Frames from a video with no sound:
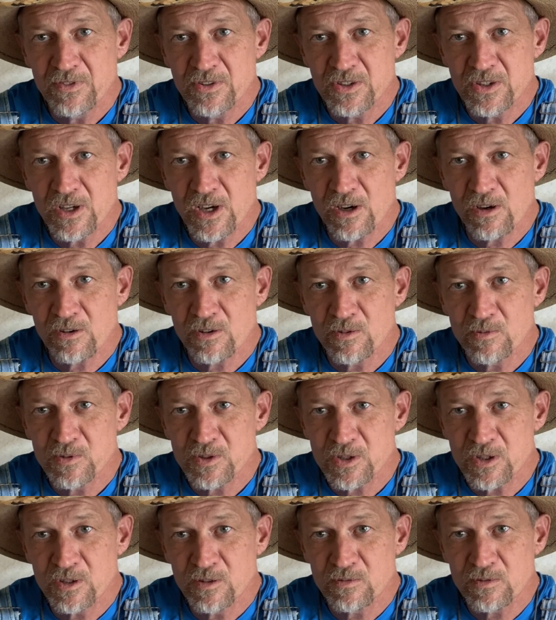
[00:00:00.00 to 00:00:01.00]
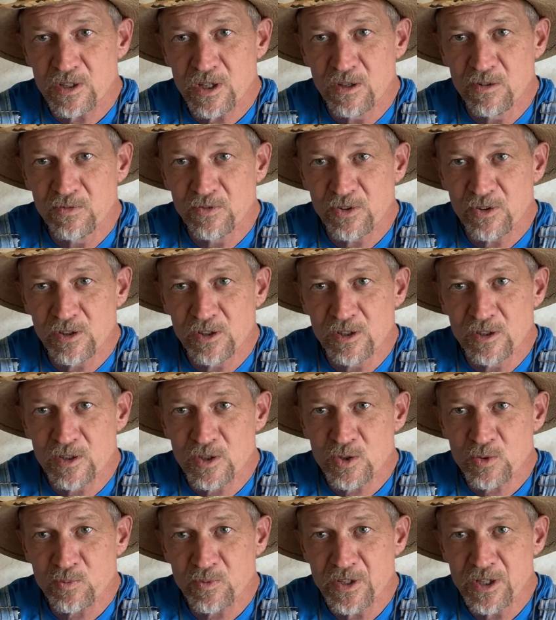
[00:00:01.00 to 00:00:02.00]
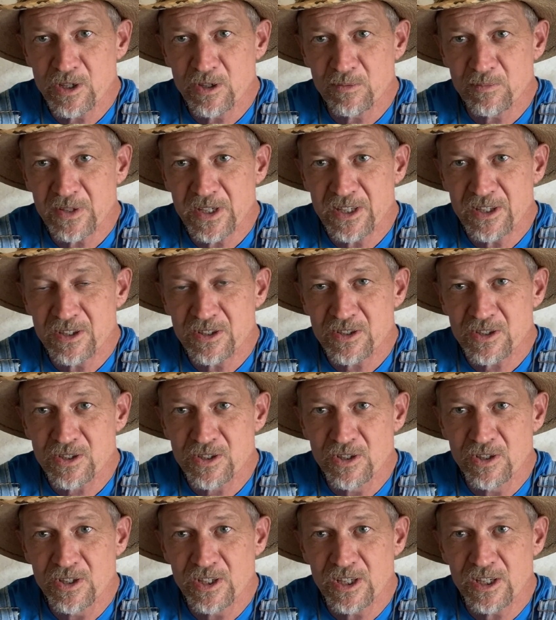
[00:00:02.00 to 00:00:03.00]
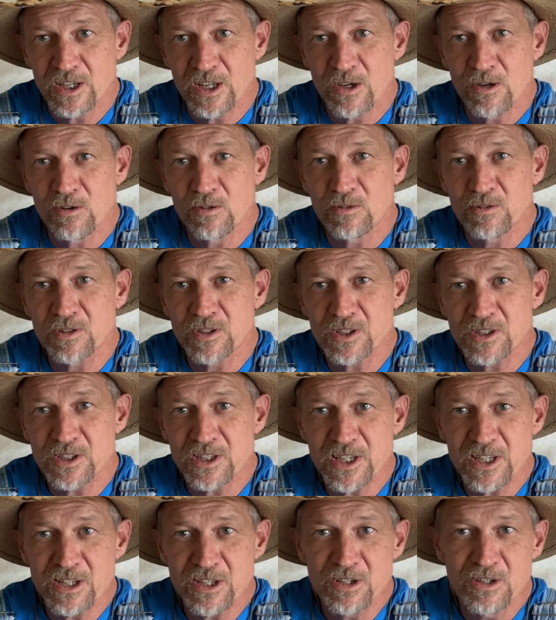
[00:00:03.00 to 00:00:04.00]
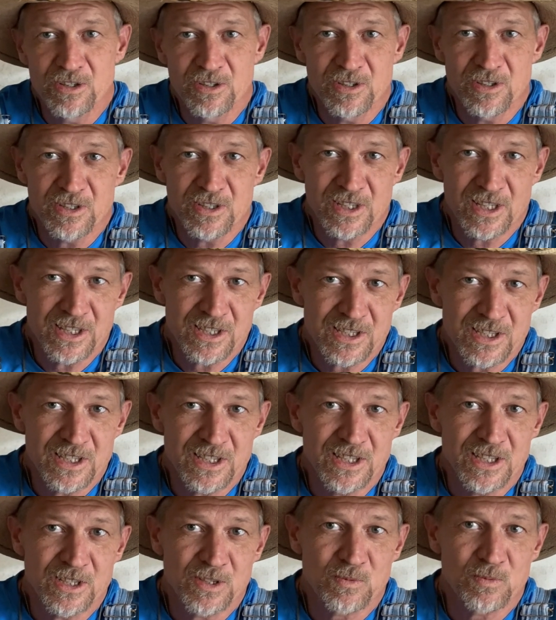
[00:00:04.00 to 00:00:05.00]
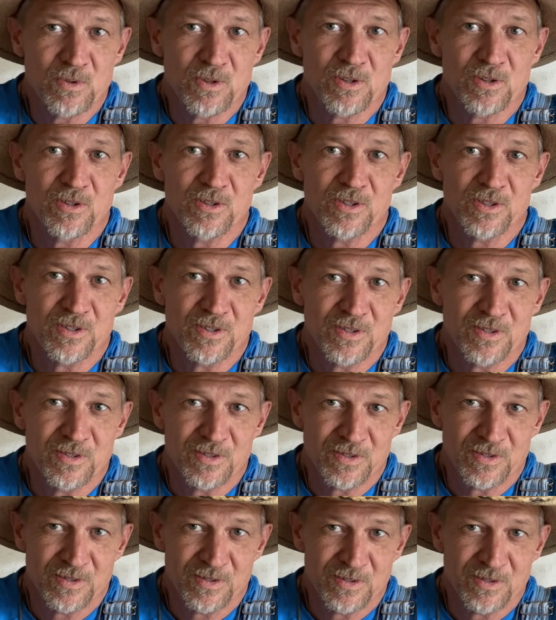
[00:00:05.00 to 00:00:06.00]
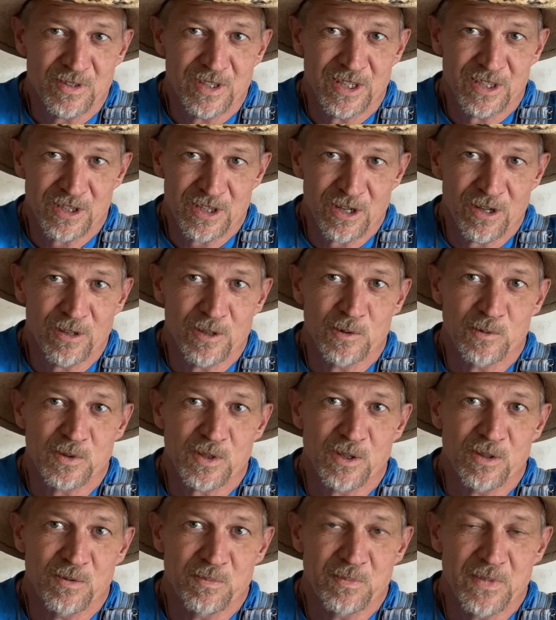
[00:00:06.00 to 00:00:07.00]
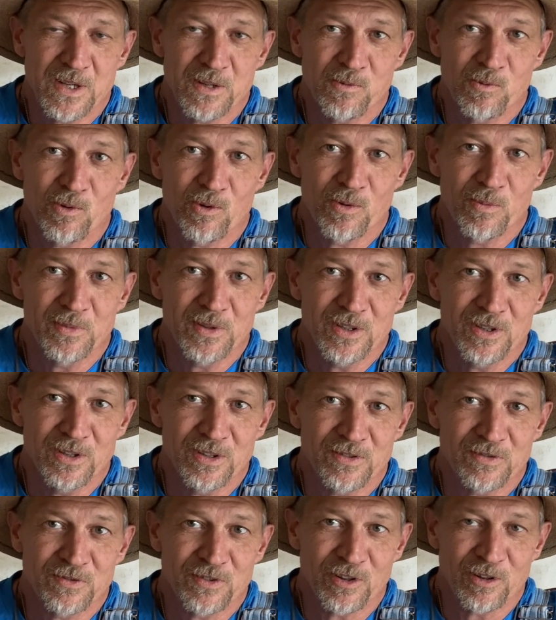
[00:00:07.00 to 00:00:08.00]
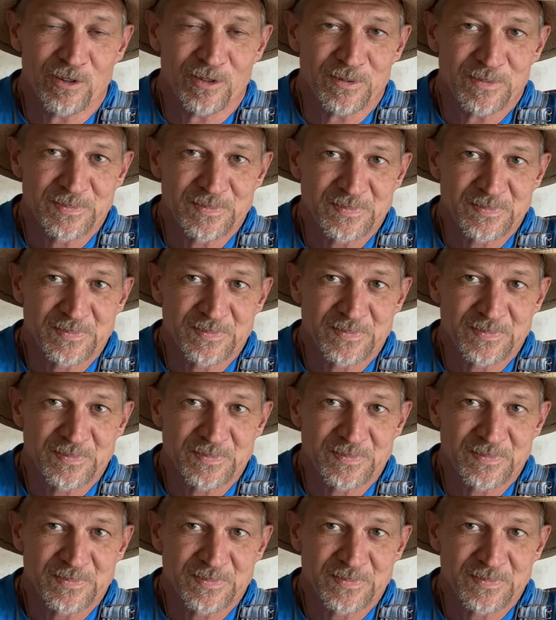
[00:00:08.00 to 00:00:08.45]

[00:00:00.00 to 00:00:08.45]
and daughter was gonna go for a little swim. They done stood it long as they could, and they said this water, they thought it was gonna be warm enough for them.